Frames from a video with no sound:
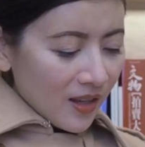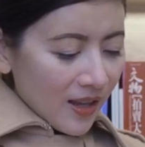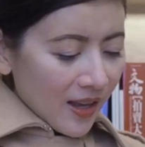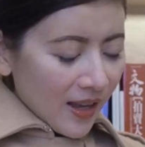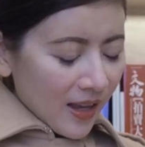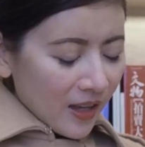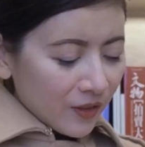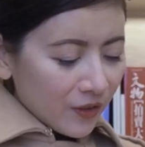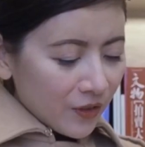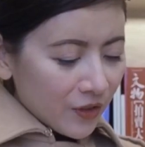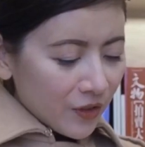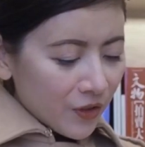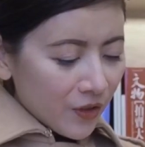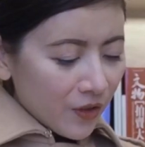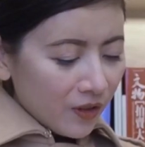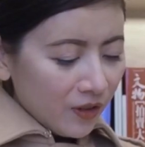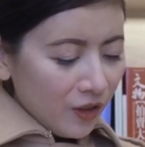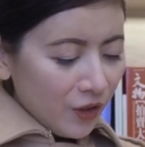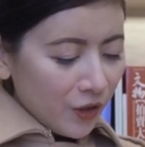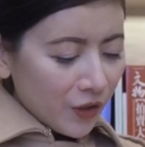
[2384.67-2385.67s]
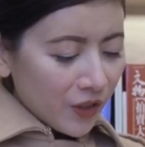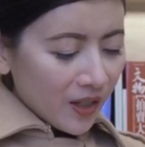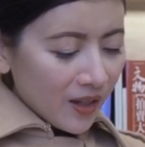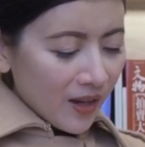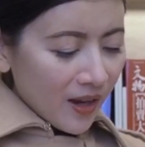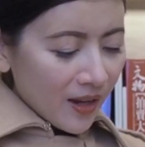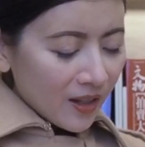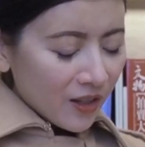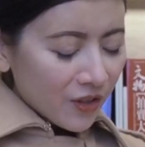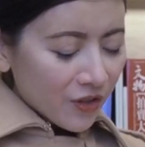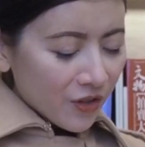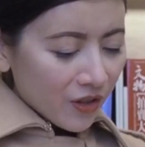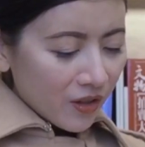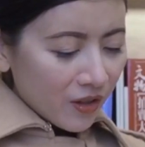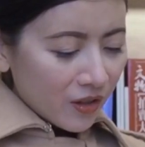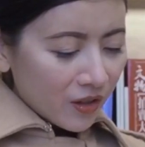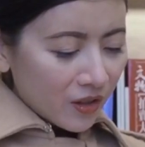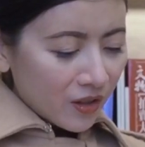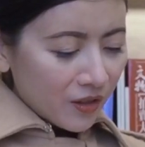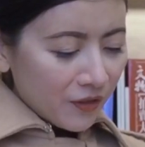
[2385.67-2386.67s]
and stood looking at each
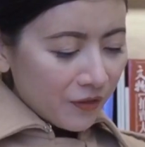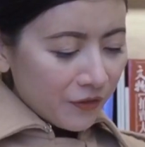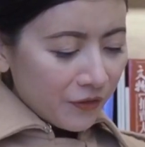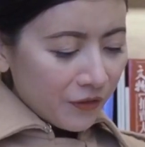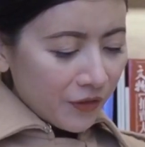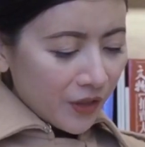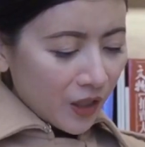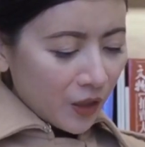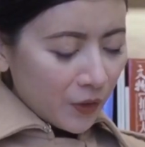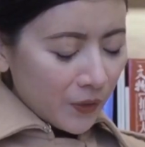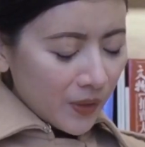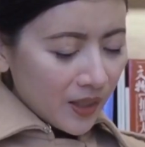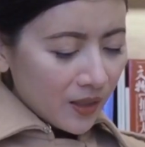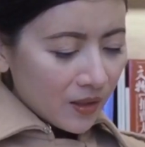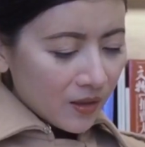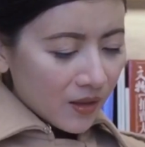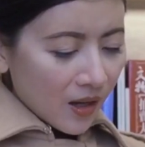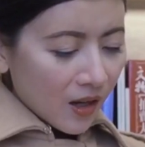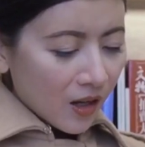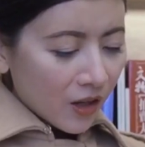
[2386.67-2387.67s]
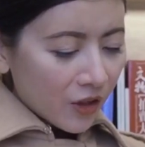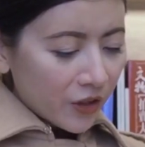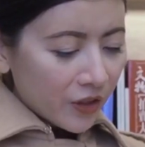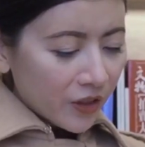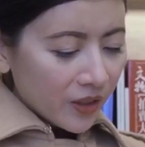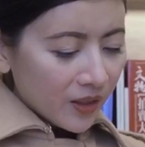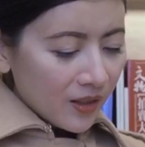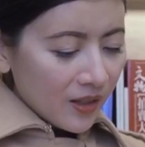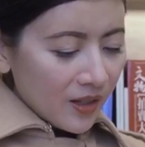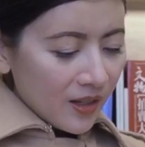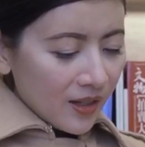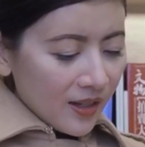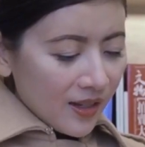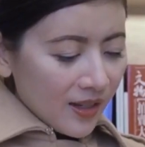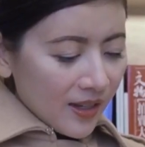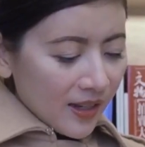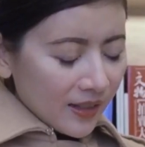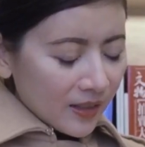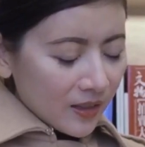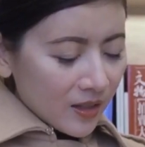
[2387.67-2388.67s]
other, very scared,
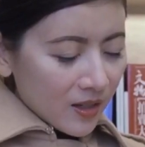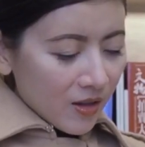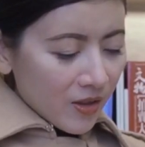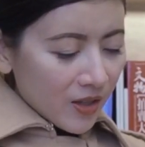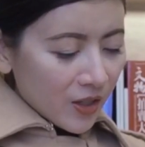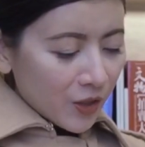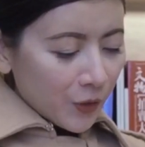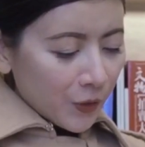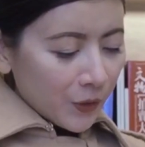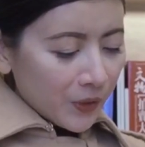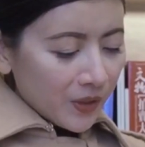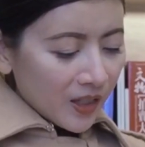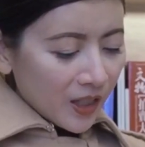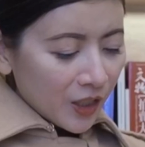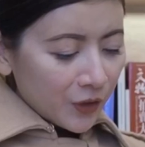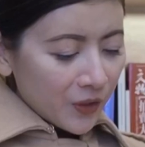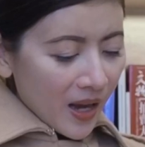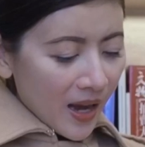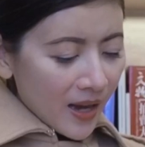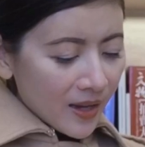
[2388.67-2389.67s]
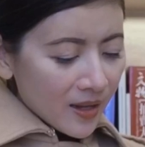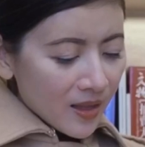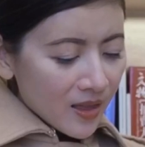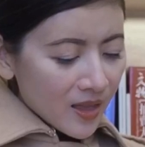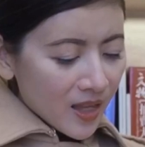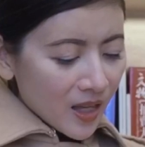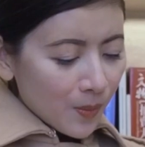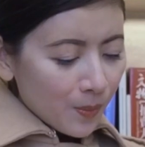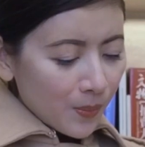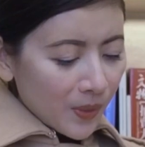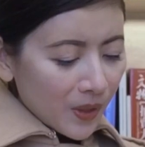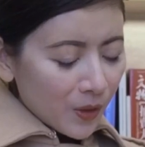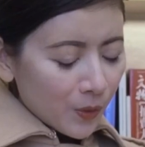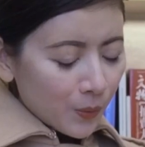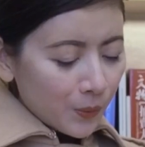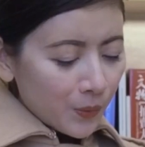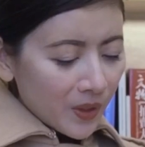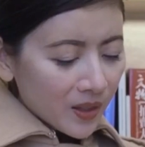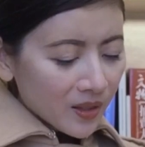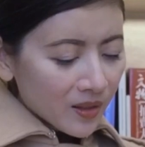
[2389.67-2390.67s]
until they couldn't hear anything but the
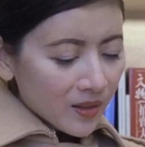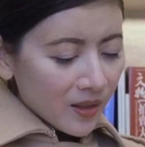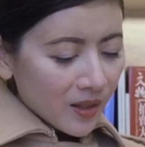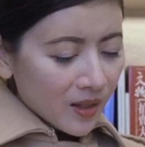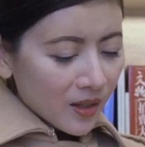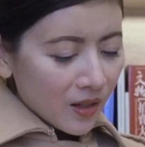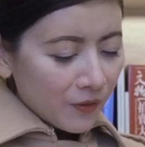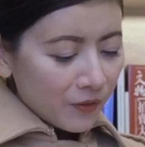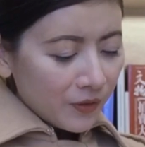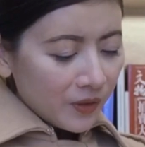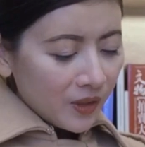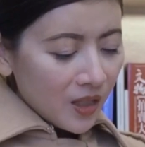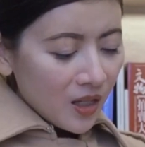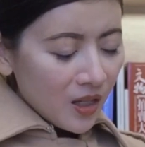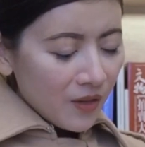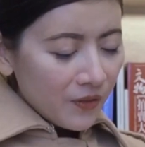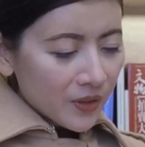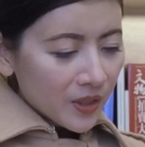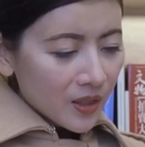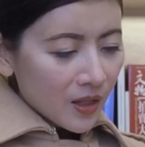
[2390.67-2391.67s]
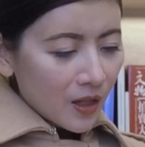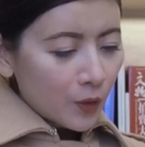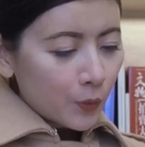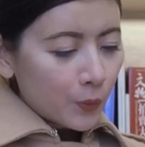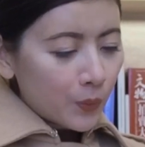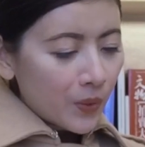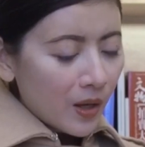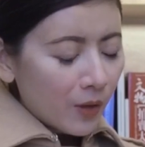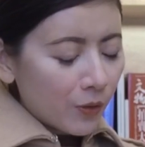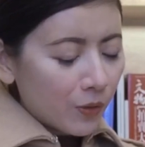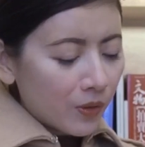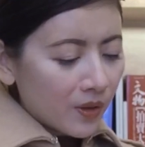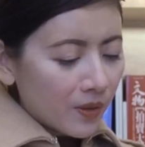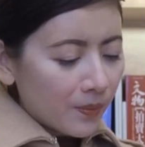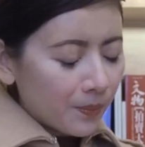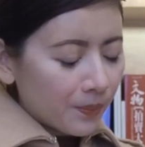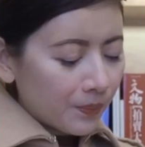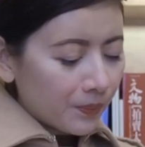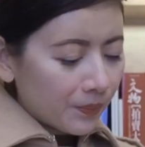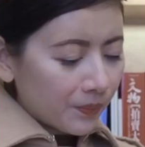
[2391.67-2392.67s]
rustling of leaves around them.